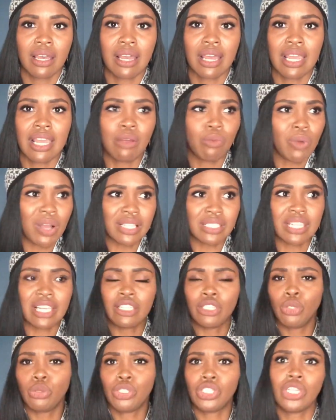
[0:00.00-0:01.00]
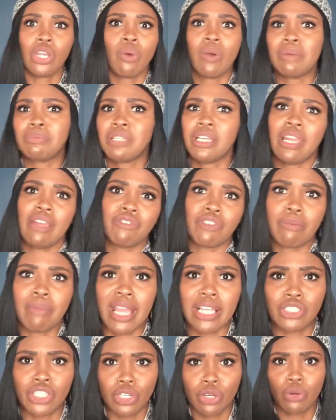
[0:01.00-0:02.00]
It wasn't you show up to the
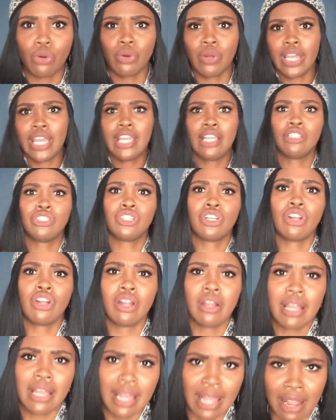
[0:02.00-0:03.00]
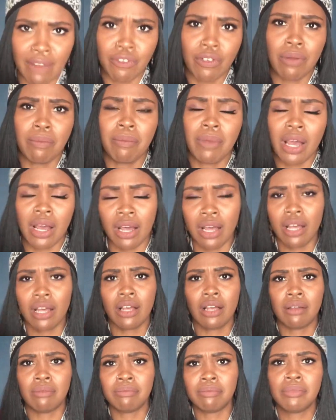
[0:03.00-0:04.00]
informational, here's your inform,
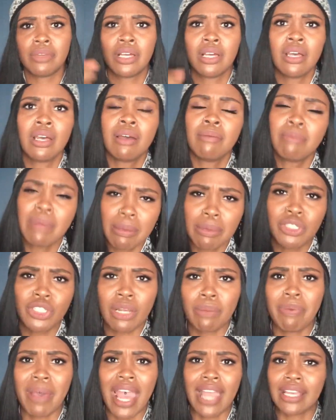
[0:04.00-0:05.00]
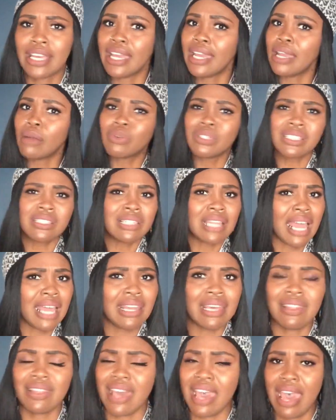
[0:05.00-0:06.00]
um, membership packet. It was none
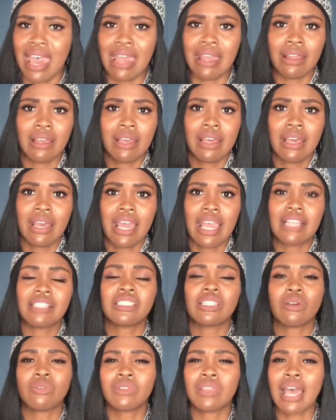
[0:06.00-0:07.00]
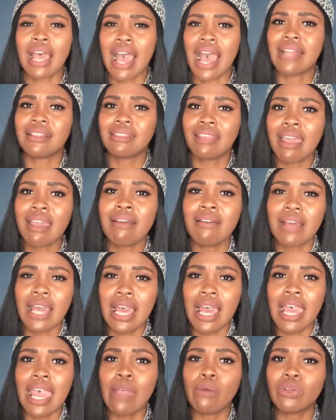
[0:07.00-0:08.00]
of that. And so that I think
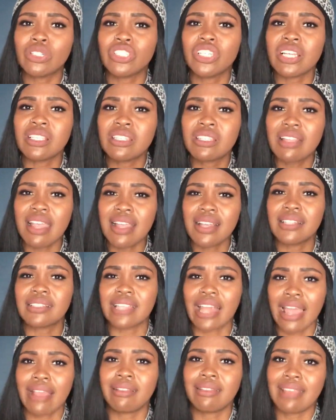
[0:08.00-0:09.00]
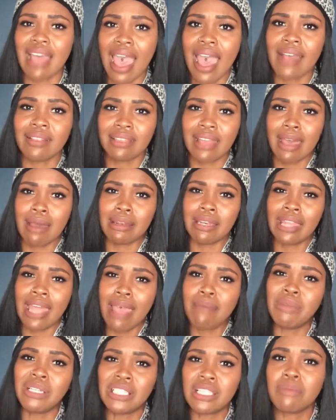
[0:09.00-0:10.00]
it was just things like that that
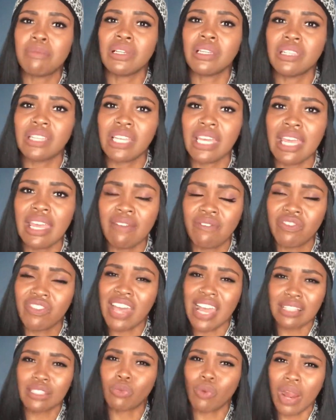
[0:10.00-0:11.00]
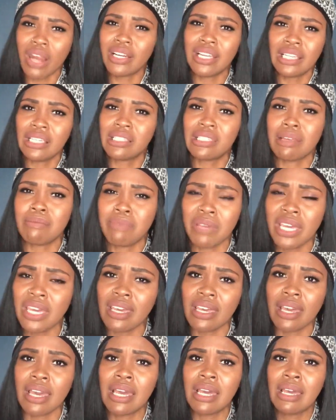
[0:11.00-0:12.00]
led me to believe that's where I needed to
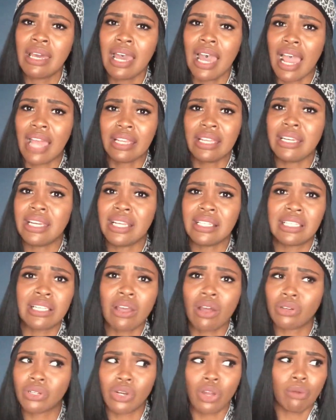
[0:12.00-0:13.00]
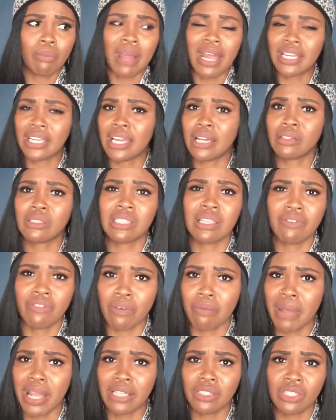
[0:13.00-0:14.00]
be. I didn't need to go to nobody else
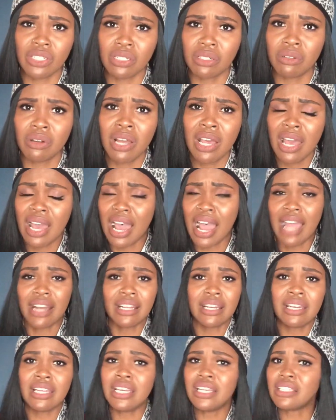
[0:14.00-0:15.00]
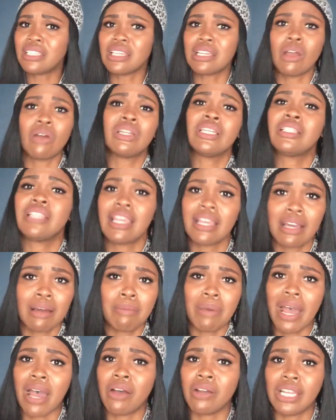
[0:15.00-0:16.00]
informational. I didn't need to know anything
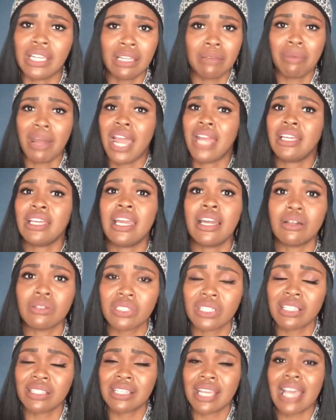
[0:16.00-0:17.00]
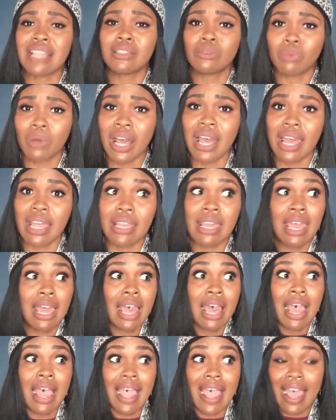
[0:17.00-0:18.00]
about anybody else because guess what?
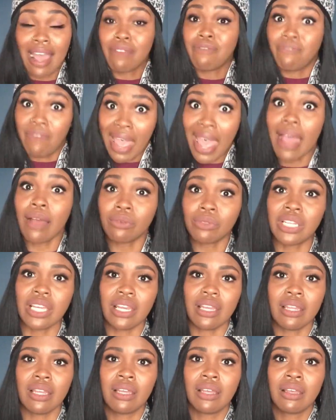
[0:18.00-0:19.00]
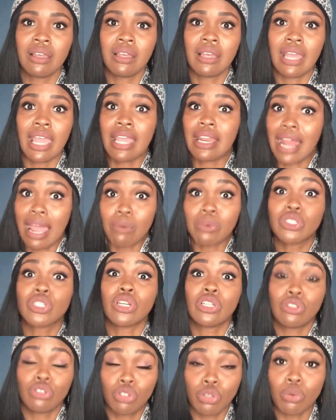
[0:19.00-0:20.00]
I found it. And I was
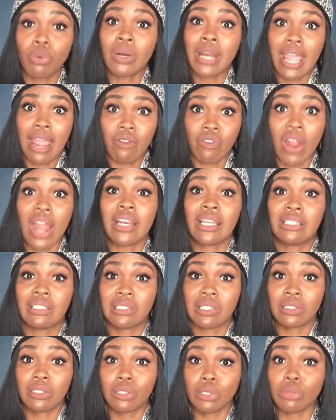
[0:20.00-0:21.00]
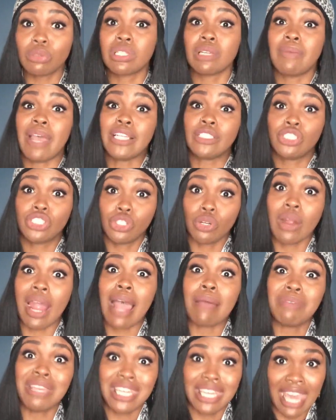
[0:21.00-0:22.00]
going to do whatever I needed to do to make sure
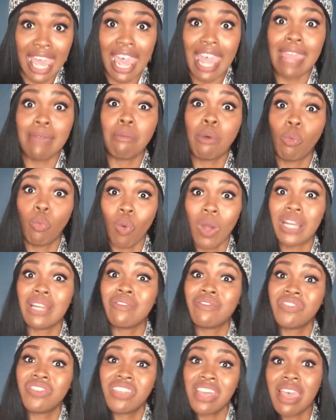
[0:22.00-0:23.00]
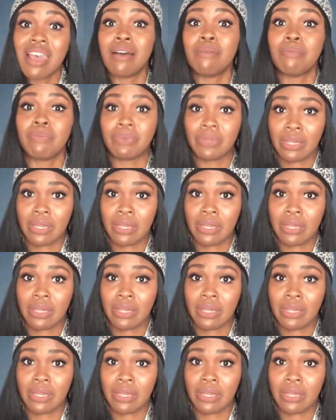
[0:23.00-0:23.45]
I became one of them.